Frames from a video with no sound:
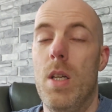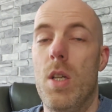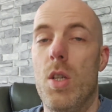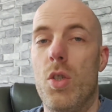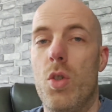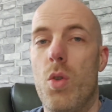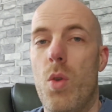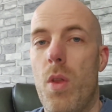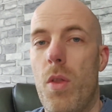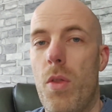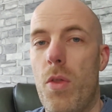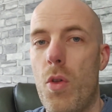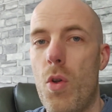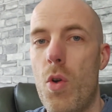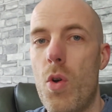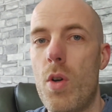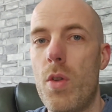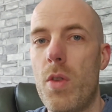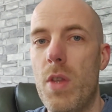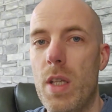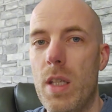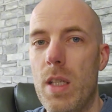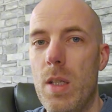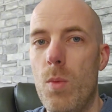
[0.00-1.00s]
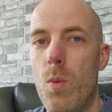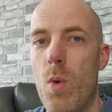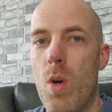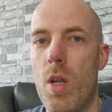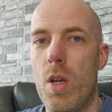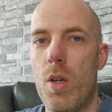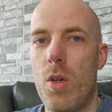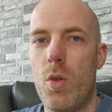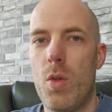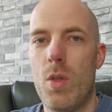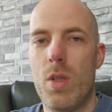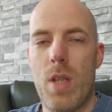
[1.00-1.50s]
So the third thing you
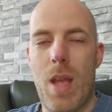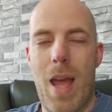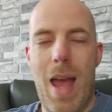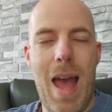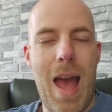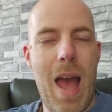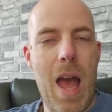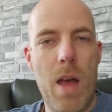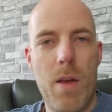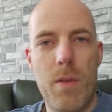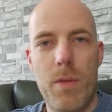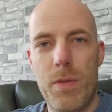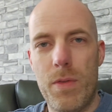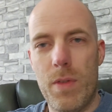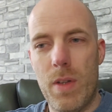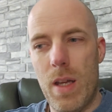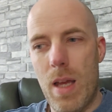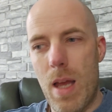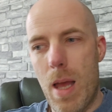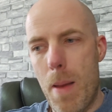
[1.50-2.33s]
want to do is have